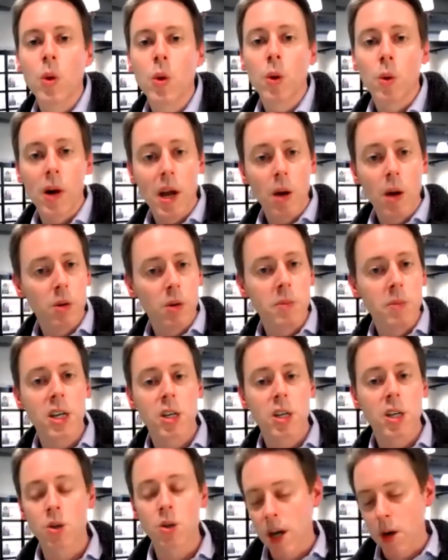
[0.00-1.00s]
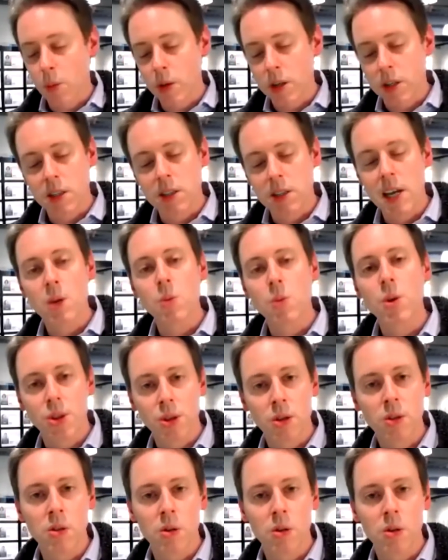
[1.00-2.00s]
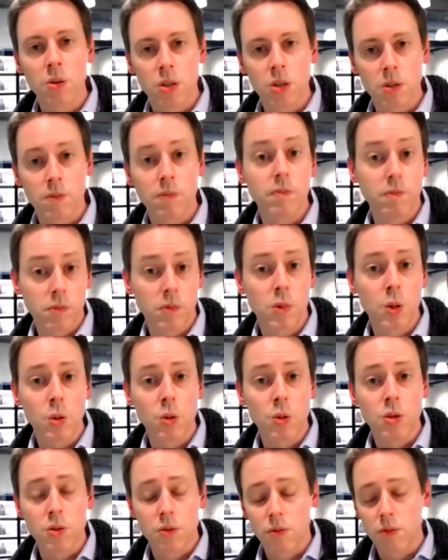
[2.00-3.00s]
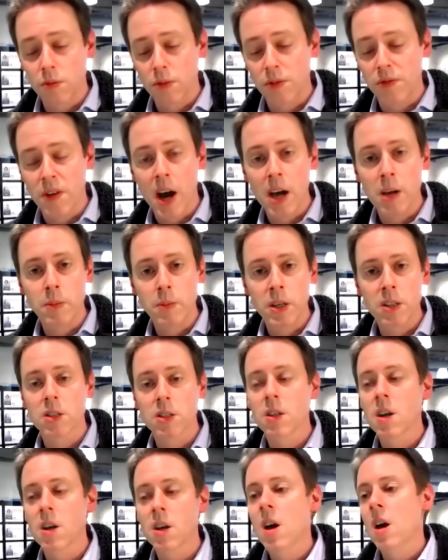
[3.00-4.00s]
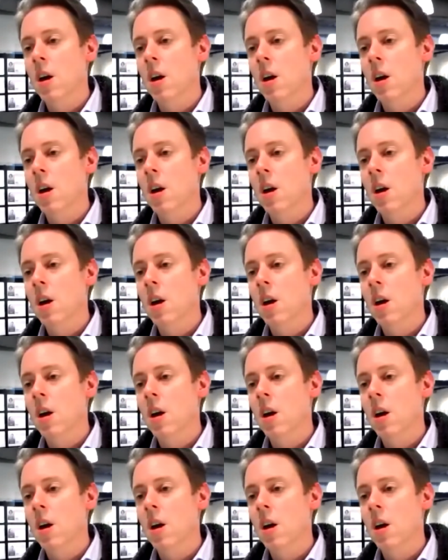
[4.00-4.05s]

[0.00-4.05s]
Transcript: we were able to make sure that we stayed within those those refinements.